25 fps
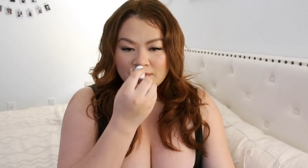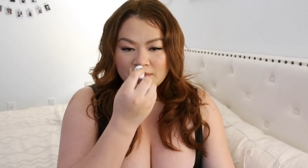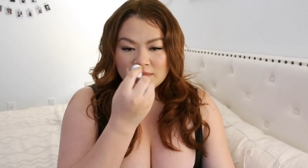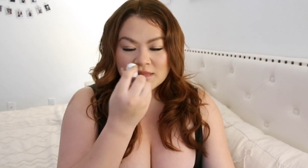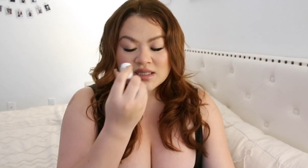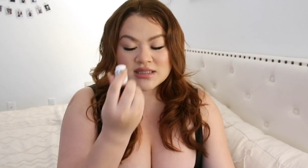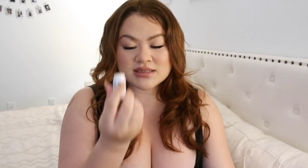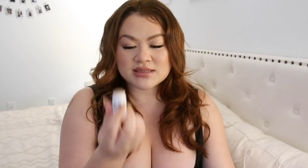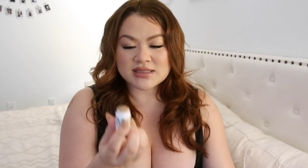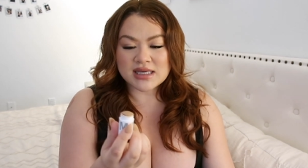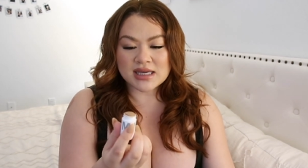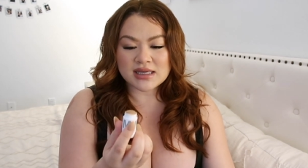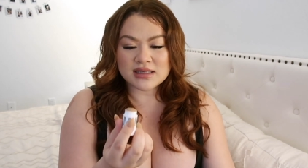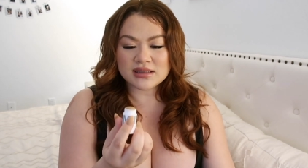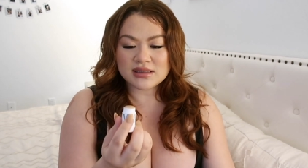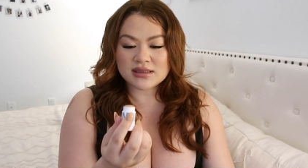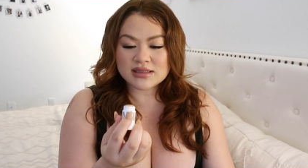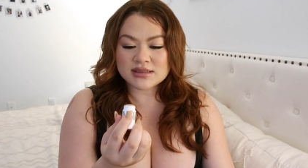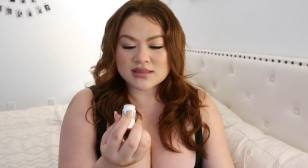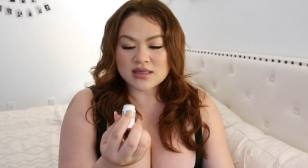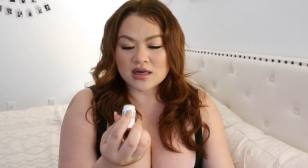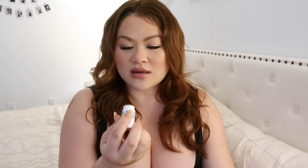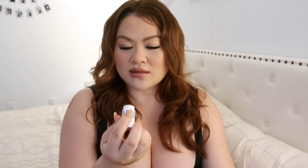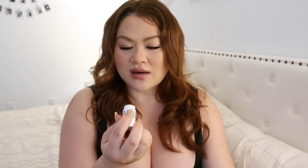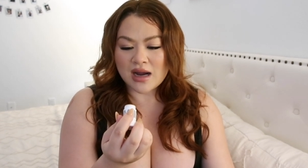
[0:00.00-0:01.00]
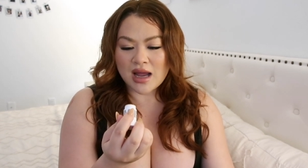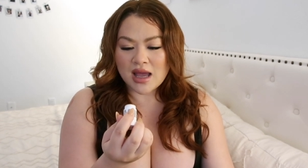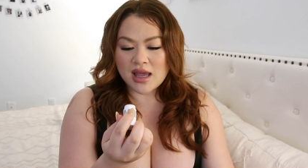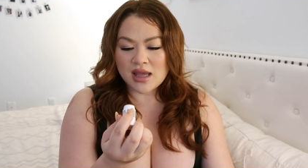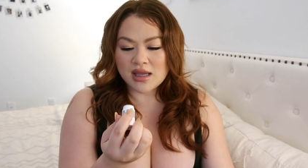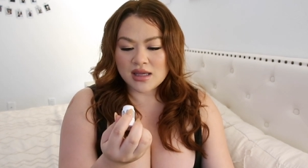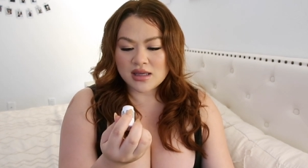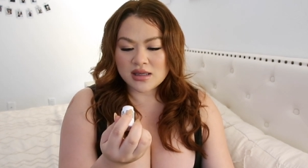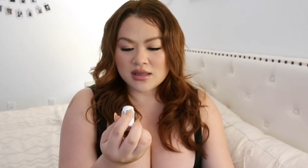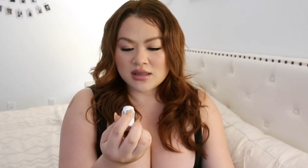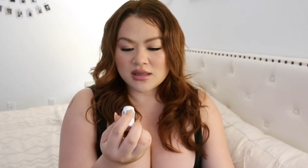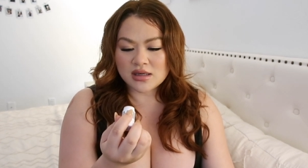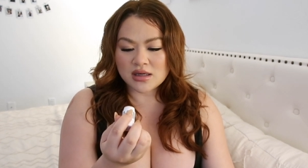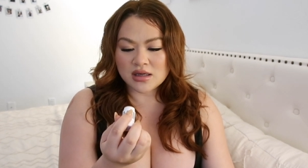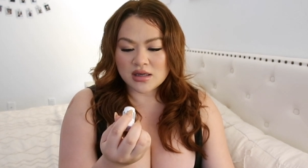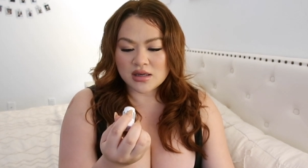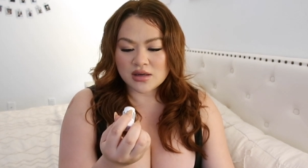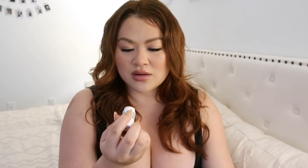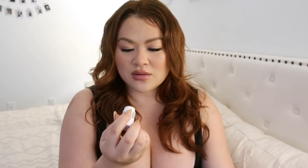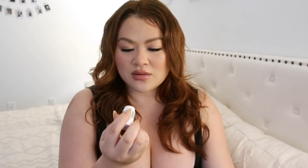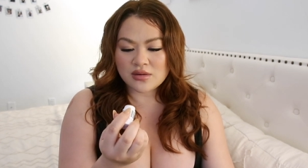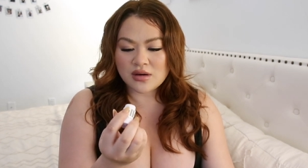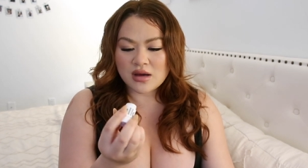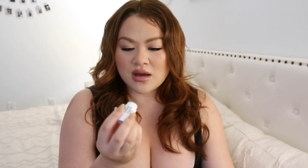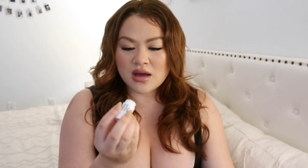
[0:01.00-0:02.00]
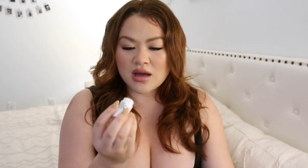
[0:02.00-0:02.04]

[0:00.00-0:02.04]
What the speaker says: The scent is alright, you know.